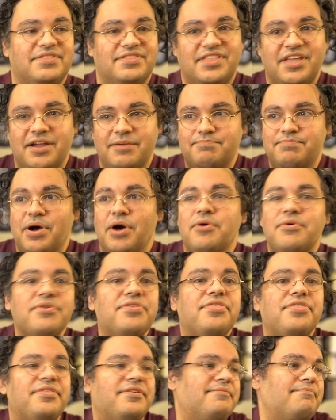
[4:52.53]
They're
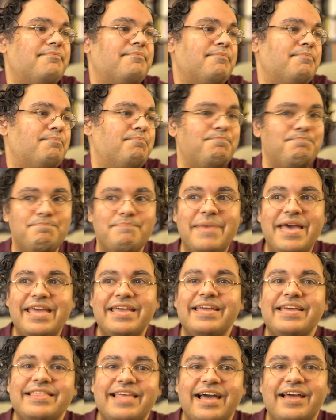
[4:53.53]
both
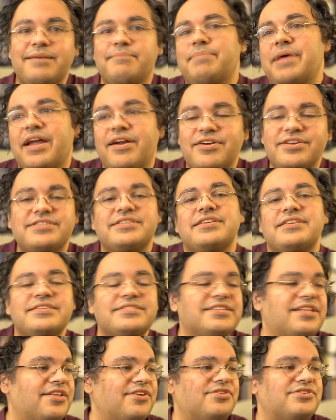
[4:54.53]
making that comparison,
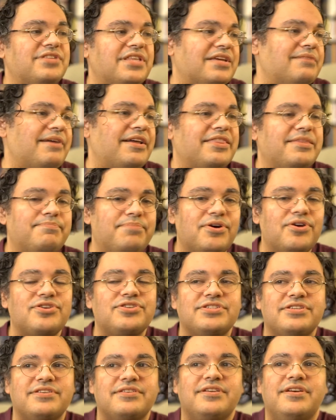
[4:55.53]
telling you something about the
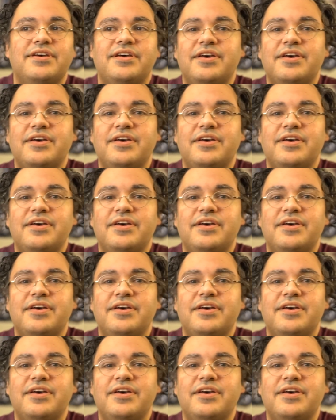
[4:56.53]
person,